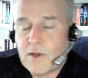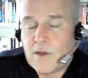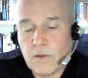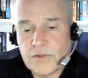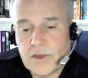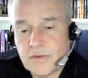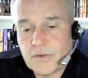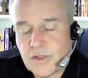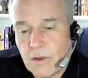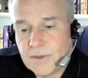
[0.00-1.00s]
We also
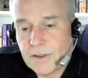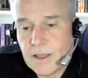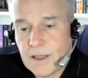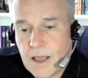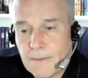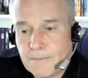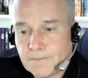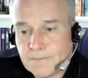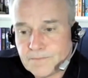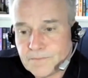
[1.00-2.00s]
stopped our
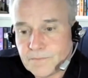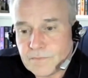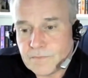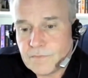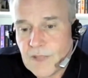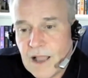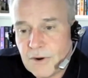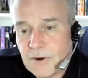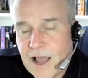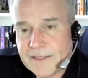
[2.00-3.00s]

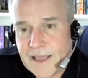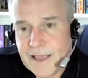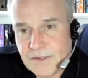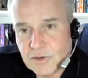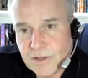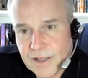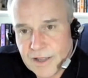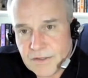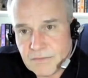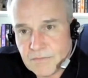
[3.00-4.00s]
RDS drill
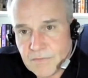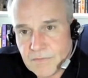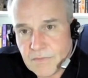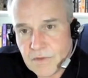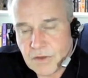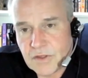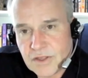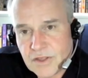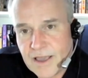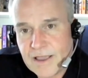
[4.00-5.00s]
nights. So
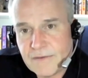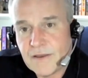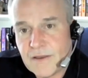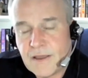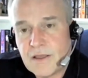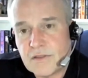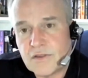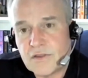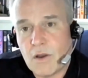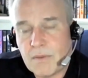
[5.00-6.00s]
to
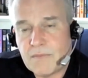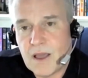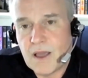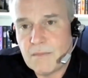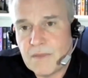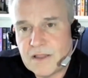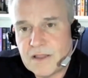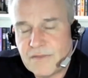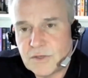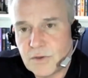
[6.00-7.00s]
stop
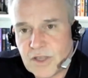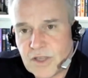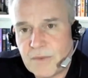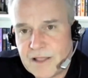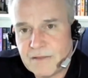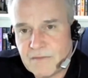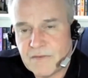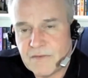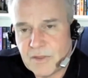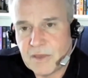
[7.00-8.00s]
individuals coming in
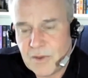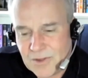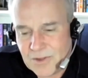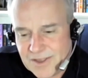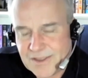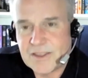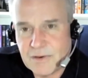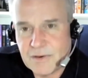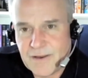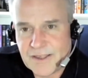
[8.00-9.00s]
from the communities
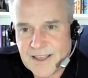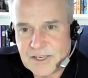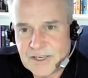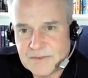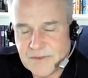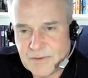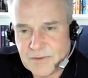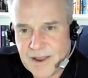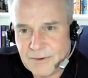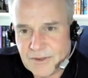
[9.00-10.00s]
into a fire station for
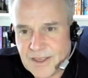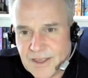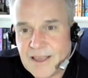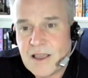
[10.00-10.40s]
3 hours,